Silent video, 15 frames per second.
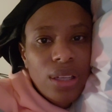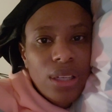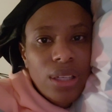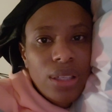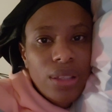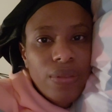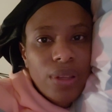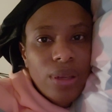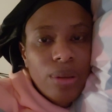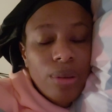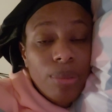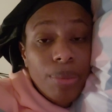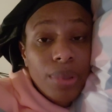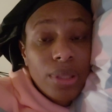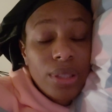Not even a
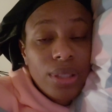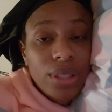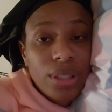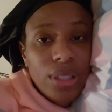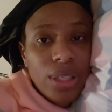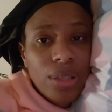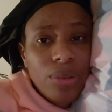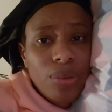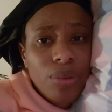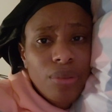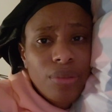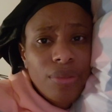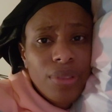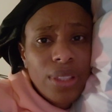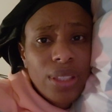cup of tea. I
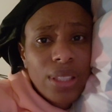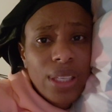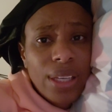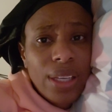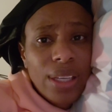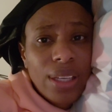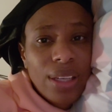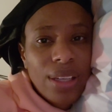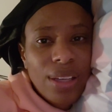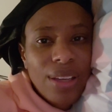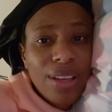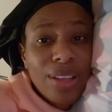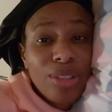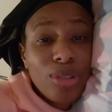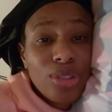don't feel like,
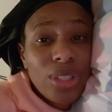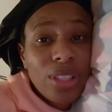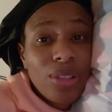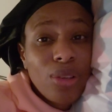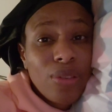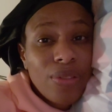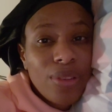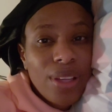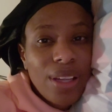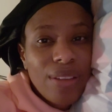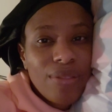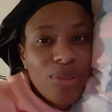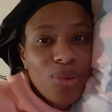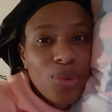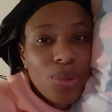I usually love to
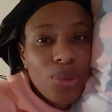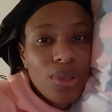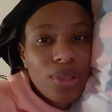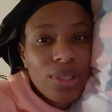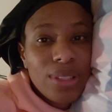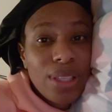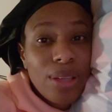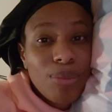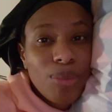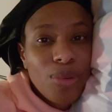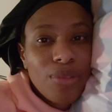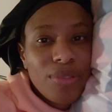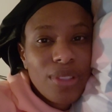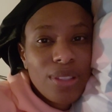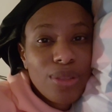have donuts and
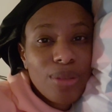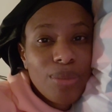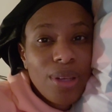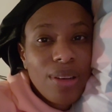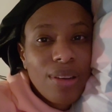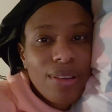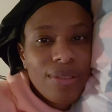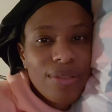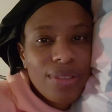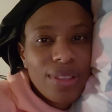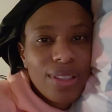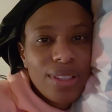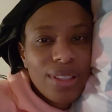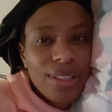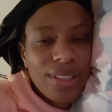muffins in my
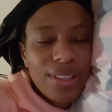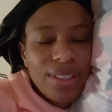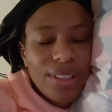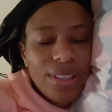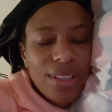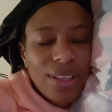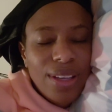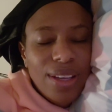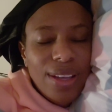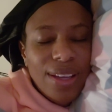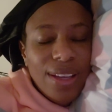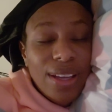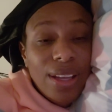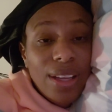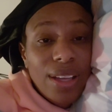coffee.
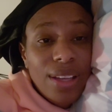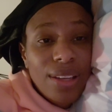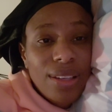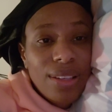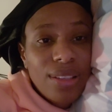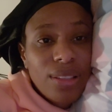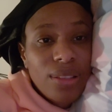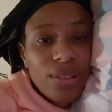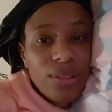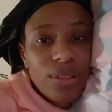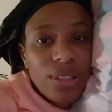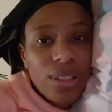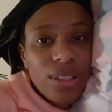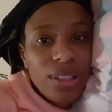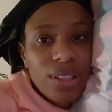And
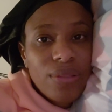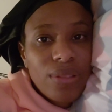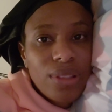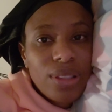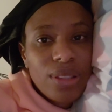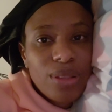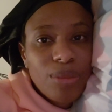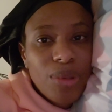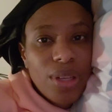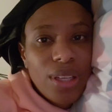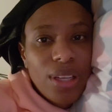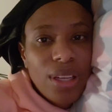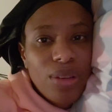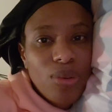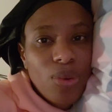not even this
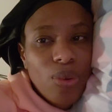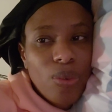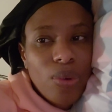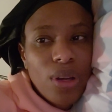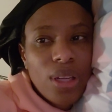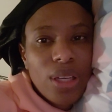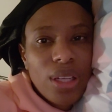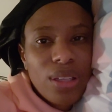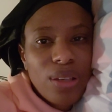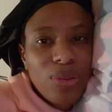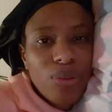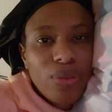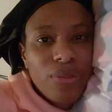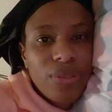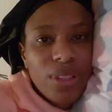morning, I don't want that. I
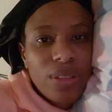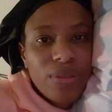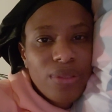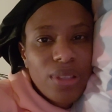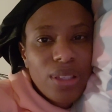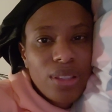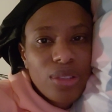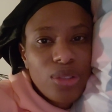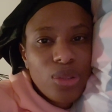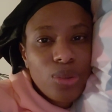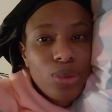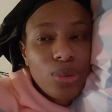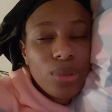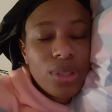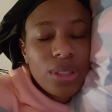don't feel for any
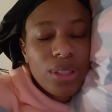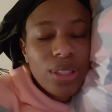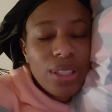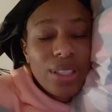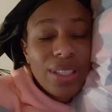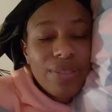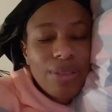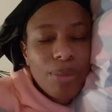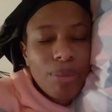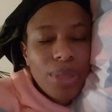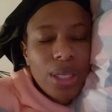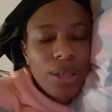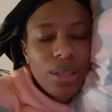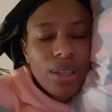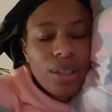juice, not even
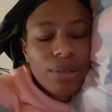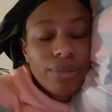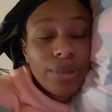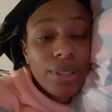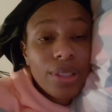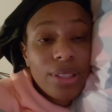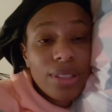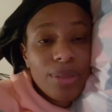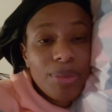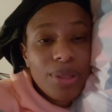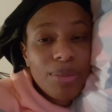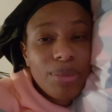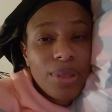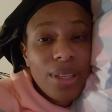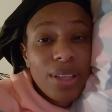milk, because
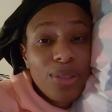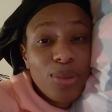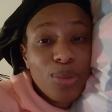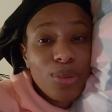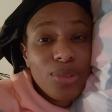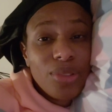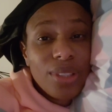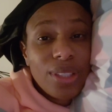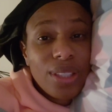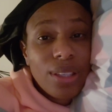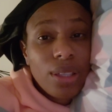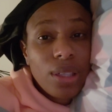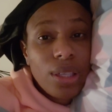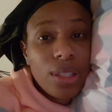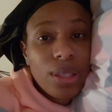people, I do drink
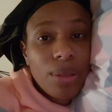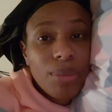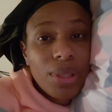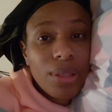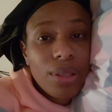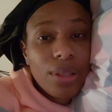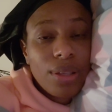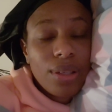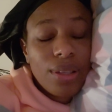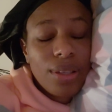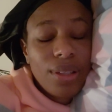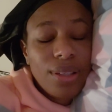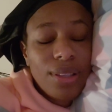a lot of milk.